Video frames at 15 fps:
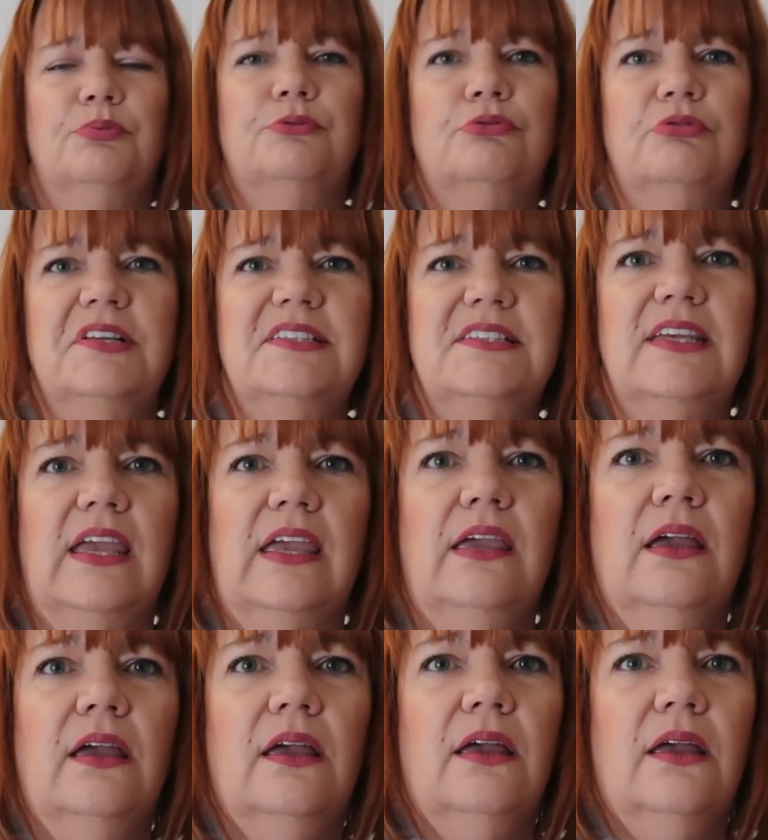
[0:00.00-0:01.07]

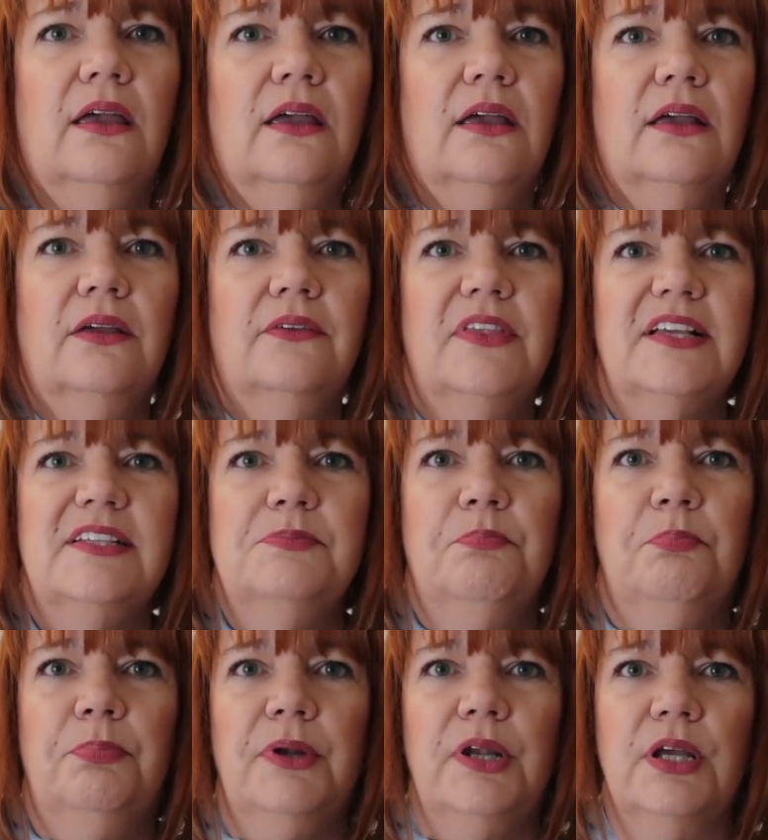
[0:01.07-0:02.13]
pretty this
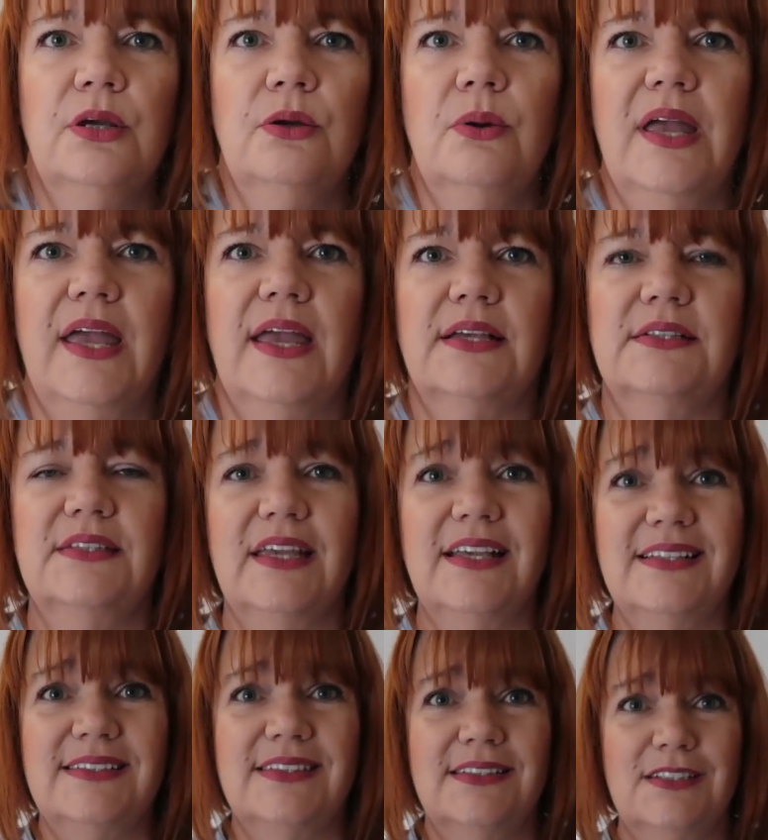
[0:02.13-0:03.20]
blue is.
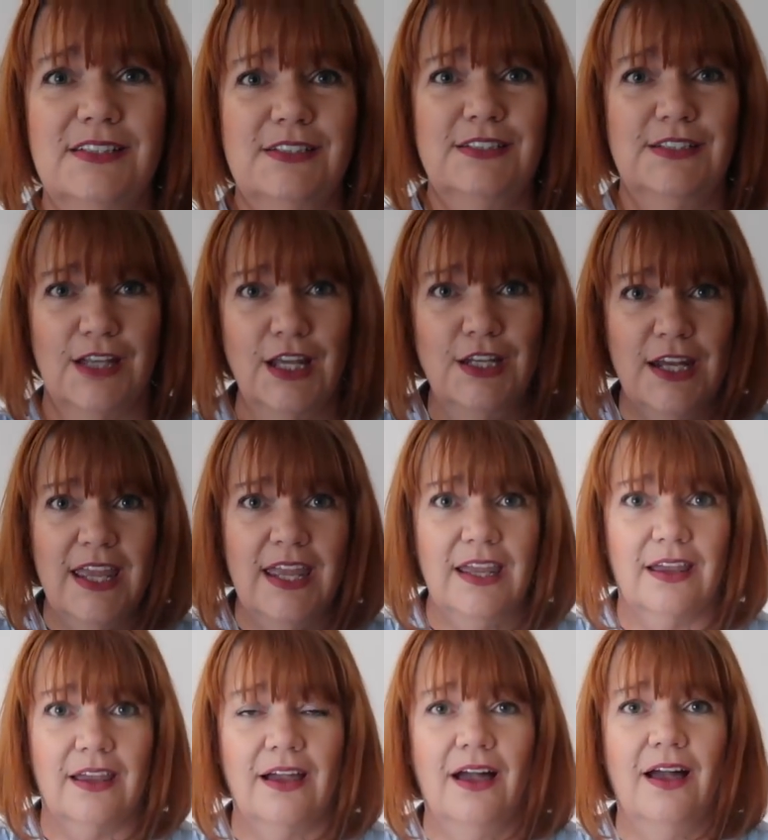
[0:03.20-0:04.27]
It's
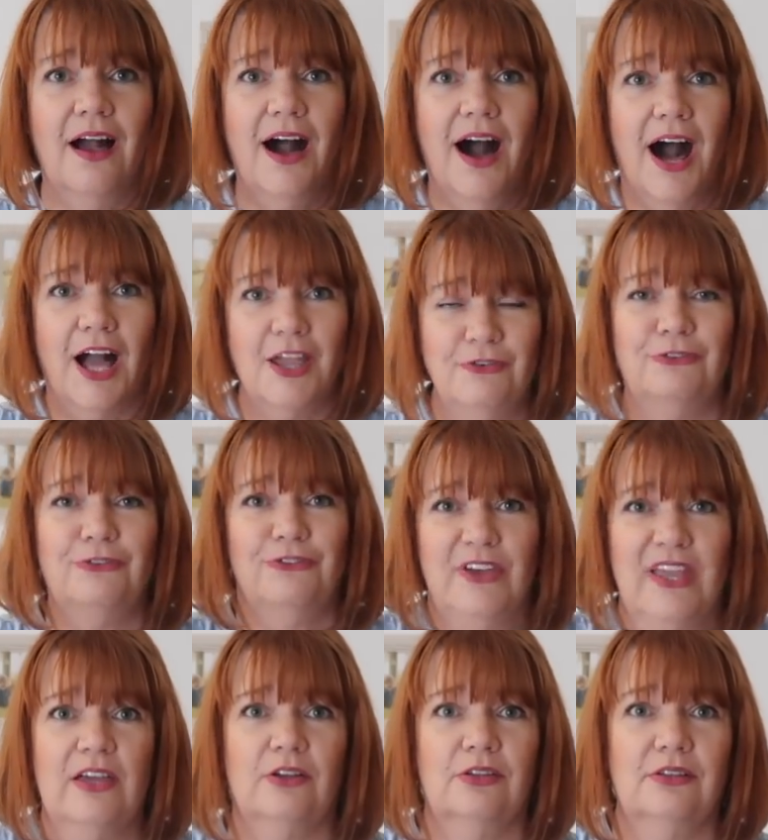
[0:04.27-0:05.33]
stunning. I
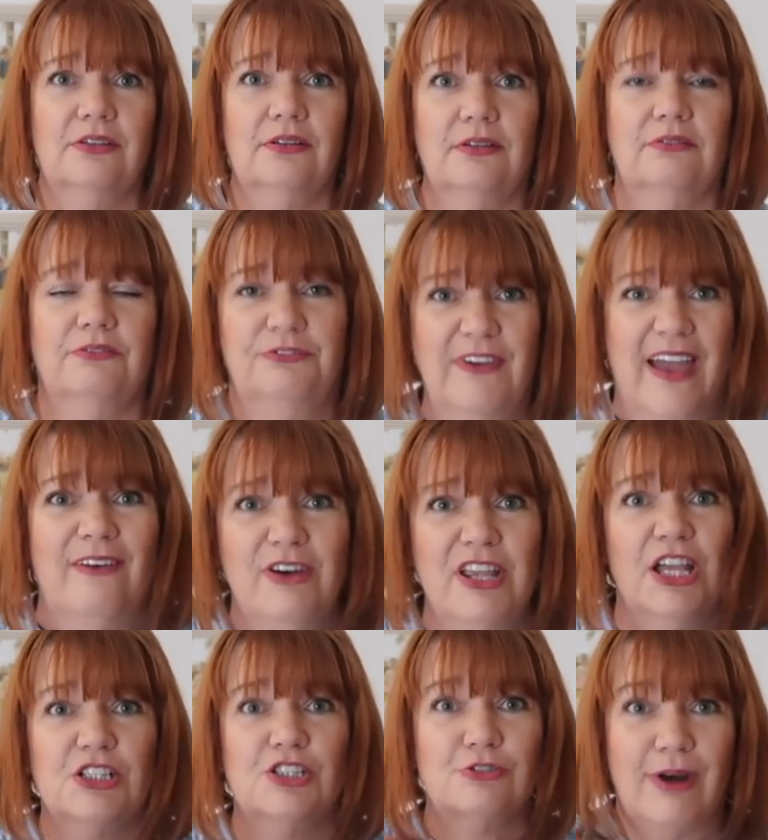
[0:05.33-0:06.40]
feel
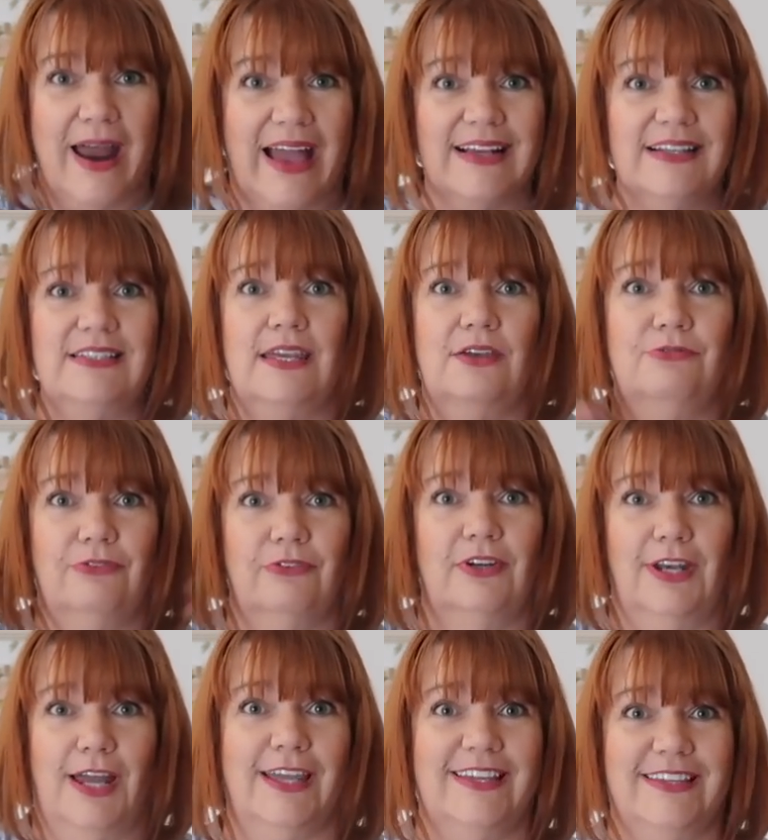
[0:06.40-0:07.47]
very attractive
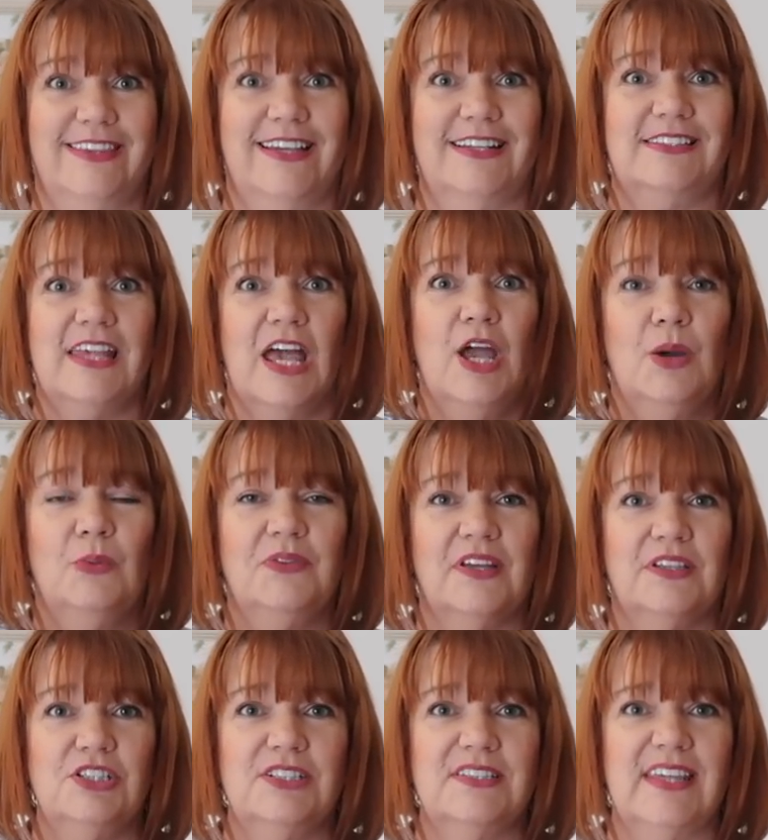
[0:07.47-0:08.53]
like this,
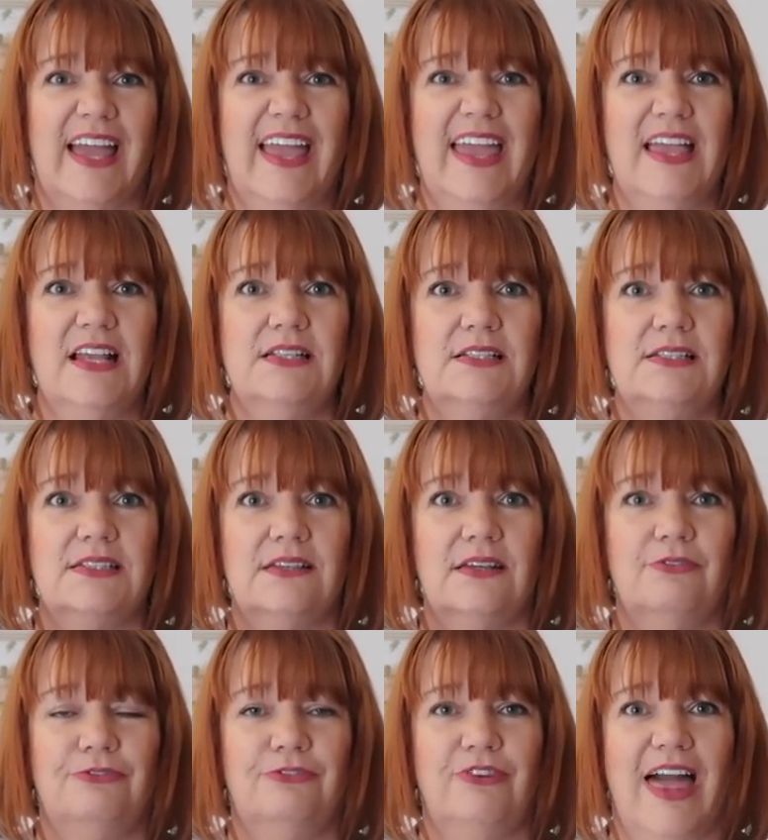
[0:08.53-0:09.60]
with just that hint
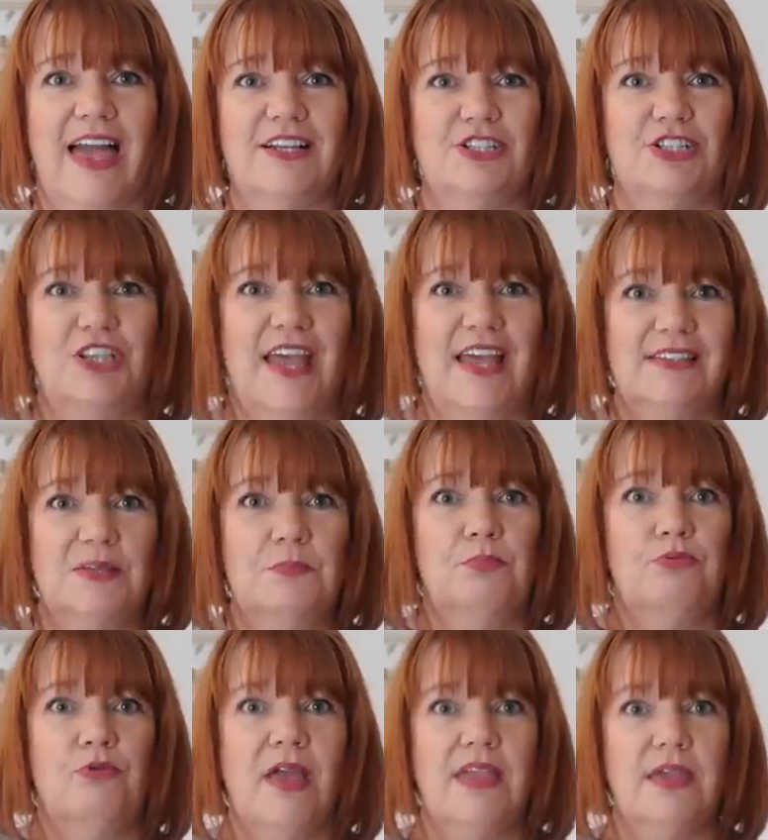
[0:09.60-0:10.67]
of flesh there to
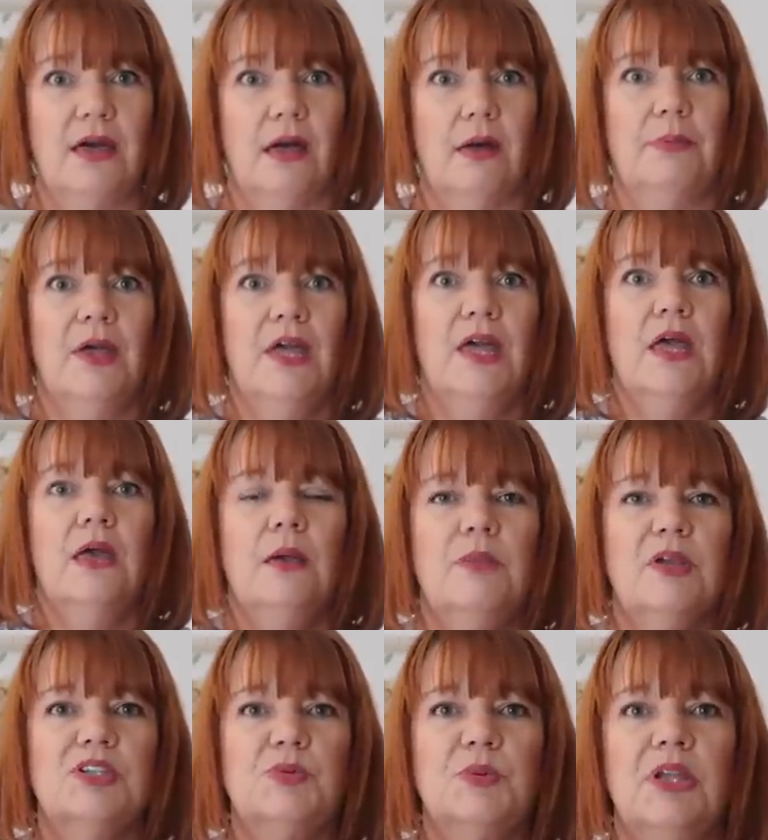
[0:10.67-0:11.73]
break up.
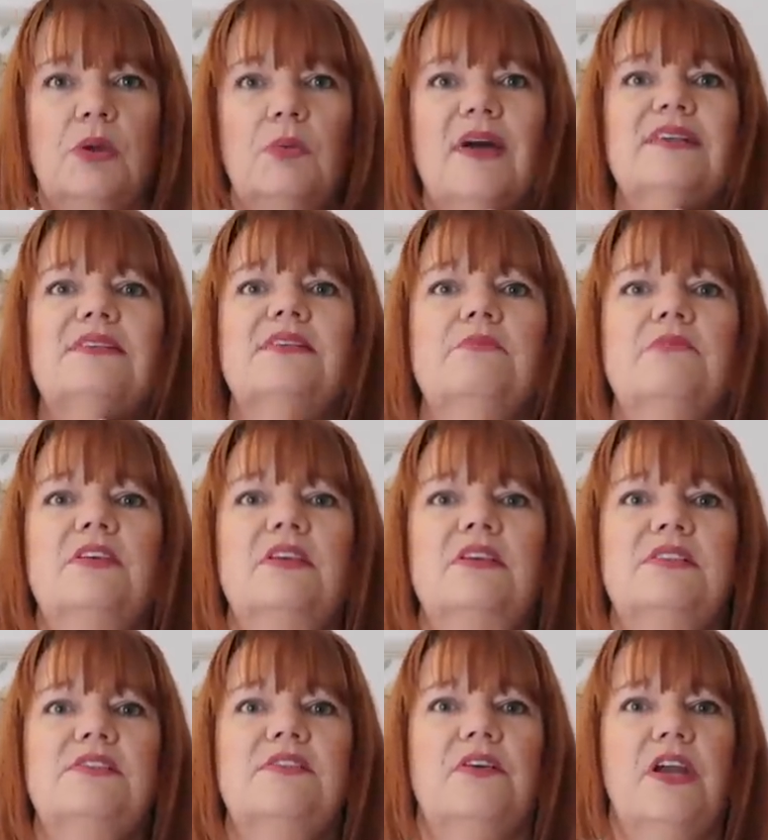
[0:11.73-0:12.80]
Because when I wear something
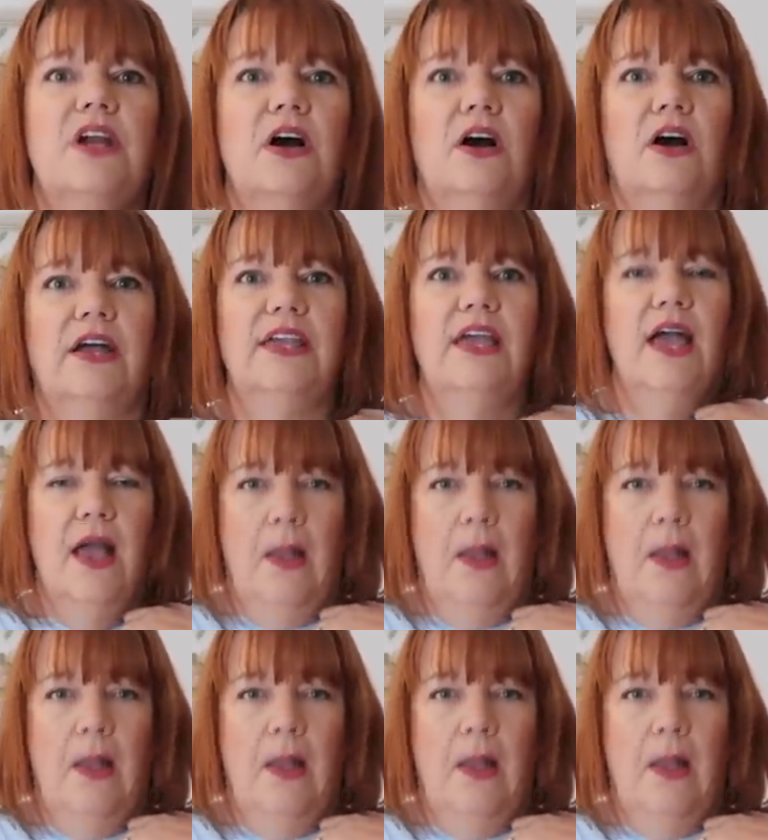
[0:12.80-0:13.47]
that's very high,